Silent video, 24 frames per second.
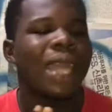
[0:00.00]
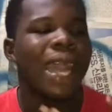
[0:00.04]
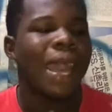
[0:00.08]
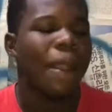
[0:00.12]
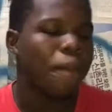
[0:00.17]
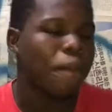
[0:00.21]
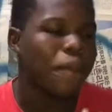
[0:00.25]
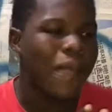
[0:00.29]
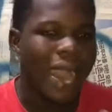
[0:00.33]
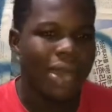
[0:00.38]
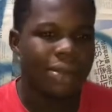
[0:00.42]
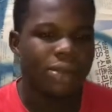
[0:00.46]

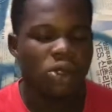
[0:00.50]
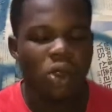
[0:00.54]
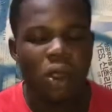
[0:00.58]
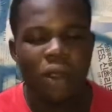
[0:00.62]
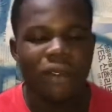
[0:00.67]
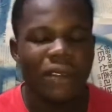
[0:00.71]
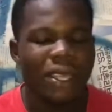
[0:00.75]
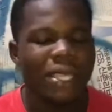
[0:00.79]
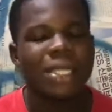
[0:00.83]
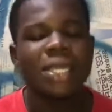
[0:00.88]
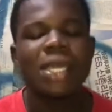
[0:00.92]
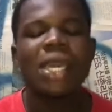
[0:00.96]
part of
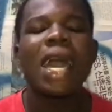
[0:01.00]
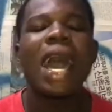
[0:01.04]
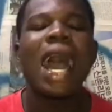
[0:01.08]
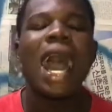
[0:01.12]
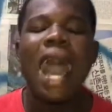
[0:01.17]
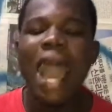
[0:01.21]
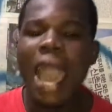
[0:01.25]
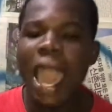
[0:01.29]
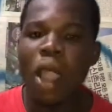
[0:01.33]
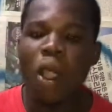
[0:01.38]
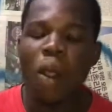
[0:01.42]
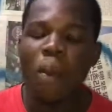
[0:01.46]
it.
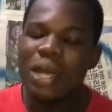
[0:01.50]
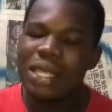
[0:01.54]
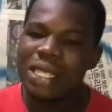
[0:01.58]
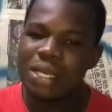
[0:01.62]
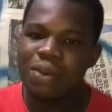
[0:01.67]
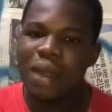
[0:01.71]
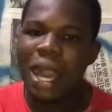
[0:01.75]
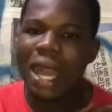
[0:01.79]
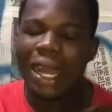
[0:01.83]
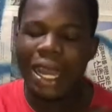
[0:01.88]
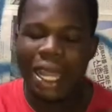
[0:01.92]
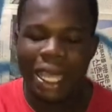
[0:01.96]
I obey
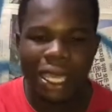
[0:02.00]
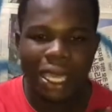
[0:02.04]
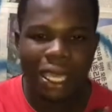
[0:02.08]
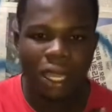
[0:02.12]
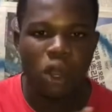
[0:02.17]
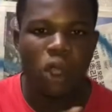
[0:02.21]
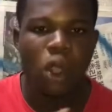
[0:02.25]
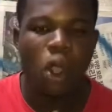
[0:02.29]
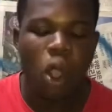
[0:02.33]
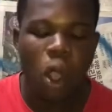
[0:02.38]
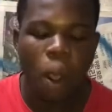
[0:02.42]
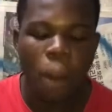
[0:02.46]
my linking
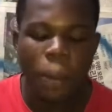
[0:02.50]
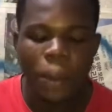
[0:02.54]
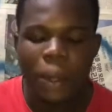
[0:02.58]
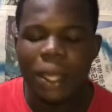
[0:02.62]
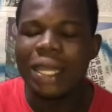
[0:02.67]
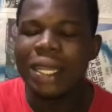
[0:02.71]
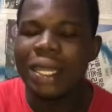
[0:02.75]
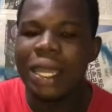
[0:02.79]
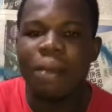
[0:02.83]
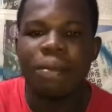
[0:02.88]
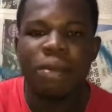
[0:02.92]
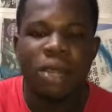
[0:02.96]
it up.
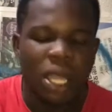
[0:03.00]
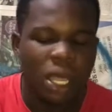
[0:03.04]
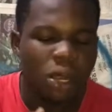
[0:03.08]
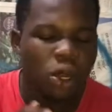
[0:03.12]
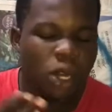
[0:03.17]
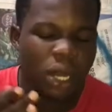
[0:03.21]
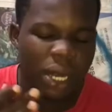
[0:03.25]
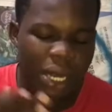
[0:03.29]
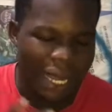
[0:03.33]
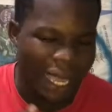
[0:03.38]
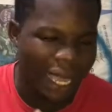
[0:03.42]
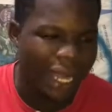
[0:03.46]
Then
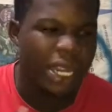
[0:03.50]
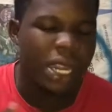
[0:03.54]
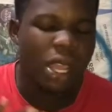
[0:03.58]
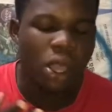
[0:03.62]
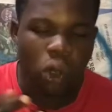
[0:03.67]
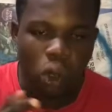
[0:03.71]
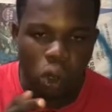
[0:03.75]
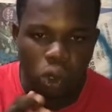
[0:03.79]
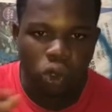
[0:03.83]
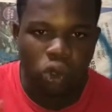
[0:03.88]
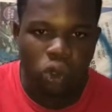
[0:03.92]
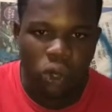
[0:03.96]

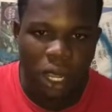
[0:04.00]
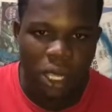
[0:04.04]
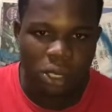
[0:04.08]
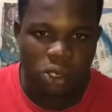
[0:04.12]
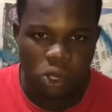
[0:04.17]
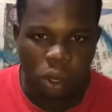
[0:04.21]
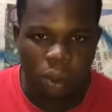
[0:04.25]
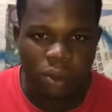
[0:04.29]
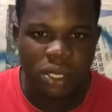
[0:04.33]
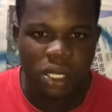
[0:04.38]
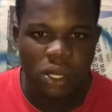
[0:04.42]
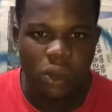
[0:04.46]
go do that
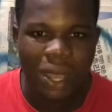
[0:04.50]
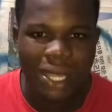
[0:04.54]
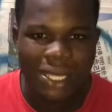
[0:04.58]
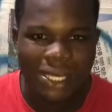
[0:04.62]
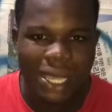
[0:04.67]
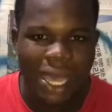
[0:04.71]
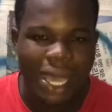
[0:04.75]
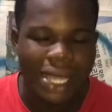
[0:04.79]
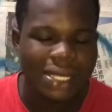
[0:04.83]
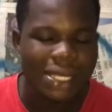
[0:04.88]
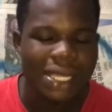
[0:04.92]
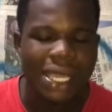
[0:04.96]
something. What
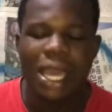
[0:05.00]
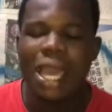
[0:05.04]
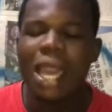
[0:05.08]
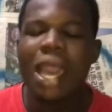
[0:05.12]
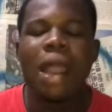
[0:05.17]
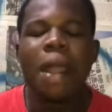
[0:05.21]
I say?